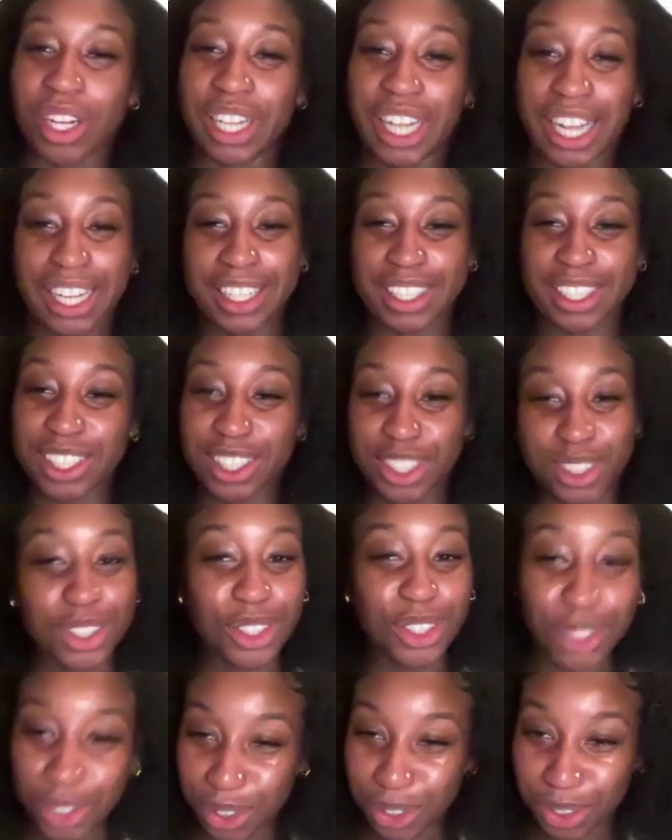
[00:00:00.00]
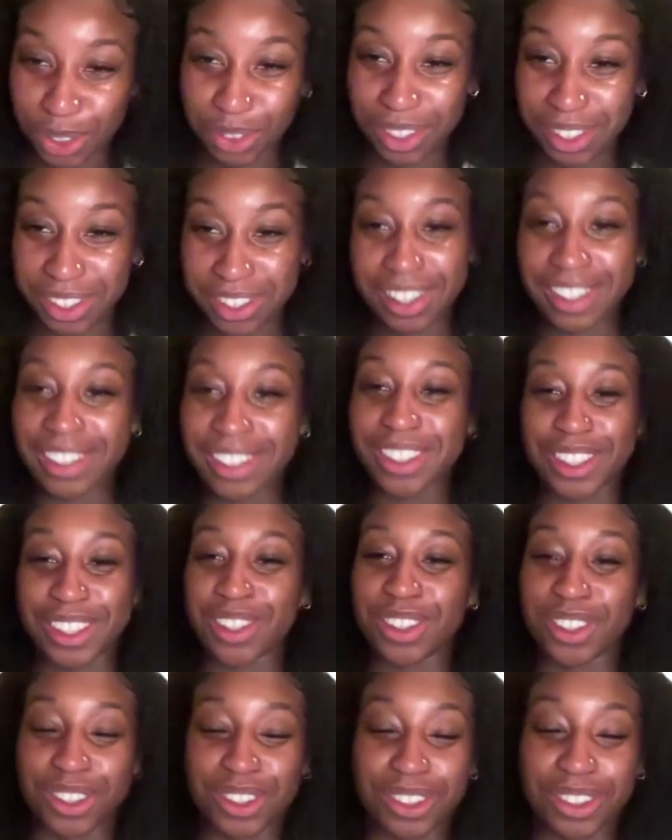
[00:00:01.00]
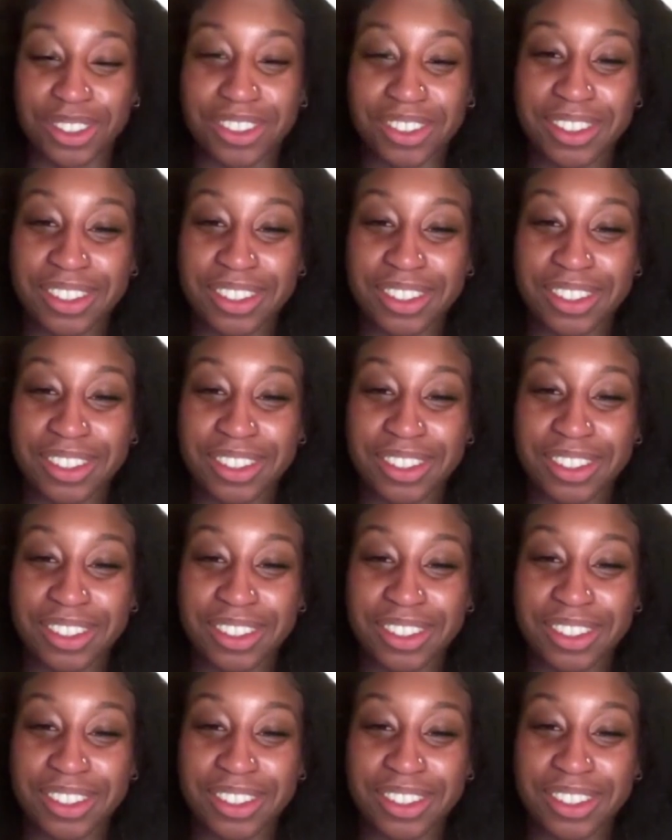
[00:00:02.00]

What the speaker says: Like it's just you. It's literally just you.